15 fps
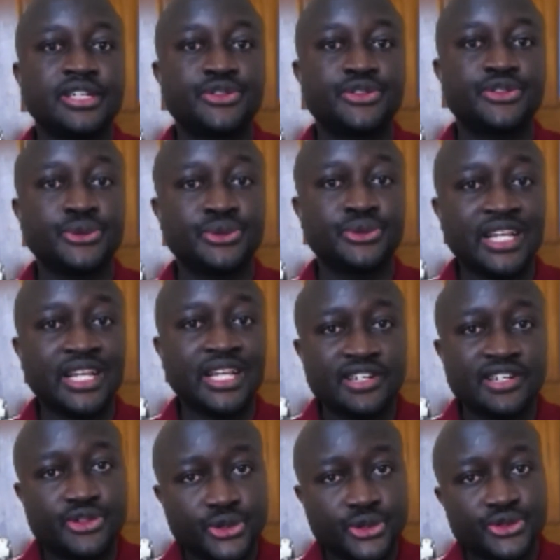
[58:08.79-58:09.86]
So
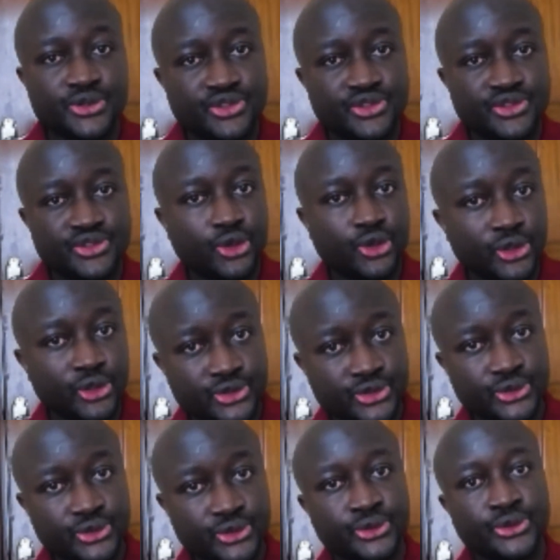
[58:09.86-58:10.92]
those
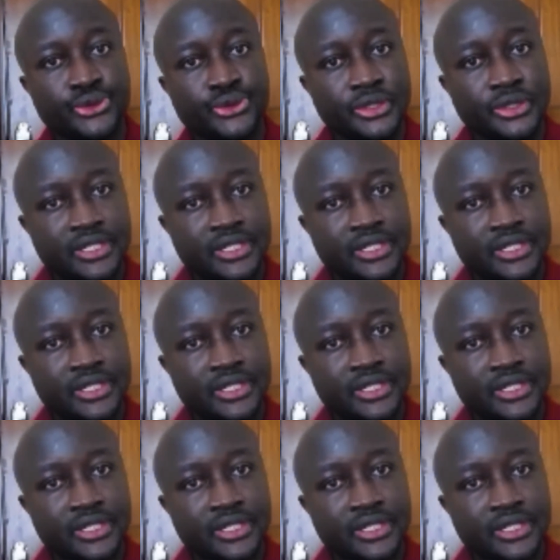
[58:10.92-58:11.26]
also